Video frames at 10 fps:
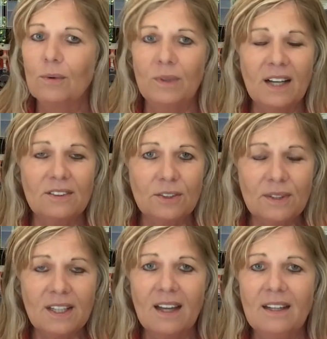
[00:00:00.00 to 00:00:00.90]
We're not
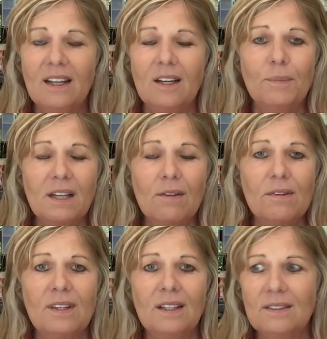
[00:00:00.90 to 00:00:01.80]
doing that. But the
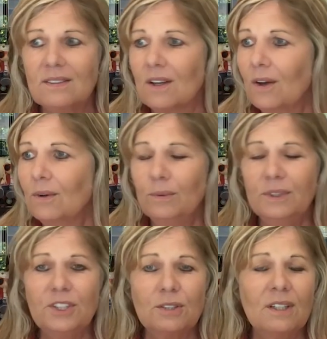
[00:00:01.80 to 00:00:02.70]
other thing is,
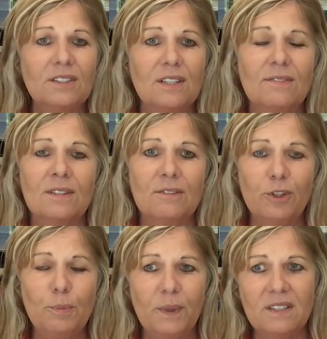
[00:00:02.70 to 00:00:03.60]
we're shooting ourselves in the
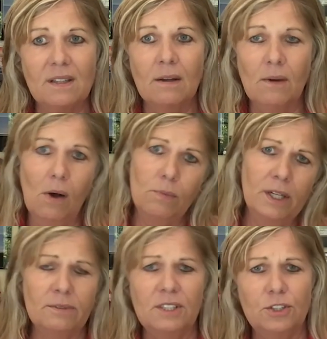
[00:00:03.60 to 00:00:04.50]
foot by saying, oh,
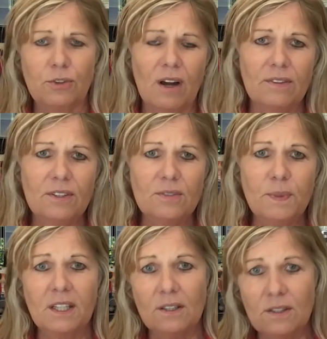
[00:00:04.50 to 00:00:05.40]
we don't need drivers
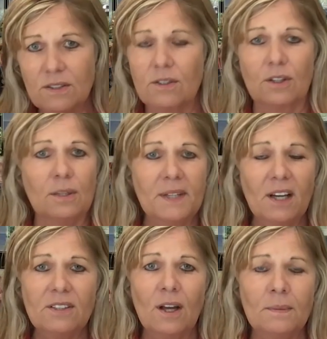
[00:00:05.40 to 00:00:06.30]
because they're going to be
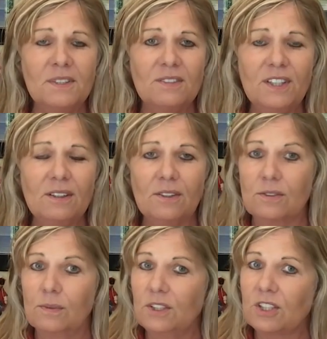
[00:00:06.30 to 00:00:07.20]
autonomous
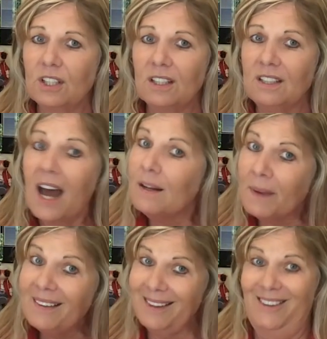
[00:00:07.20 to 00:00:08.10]
vehicles, which not in
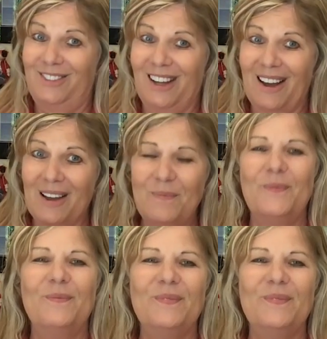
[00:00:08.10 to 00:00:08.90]
my lifetime.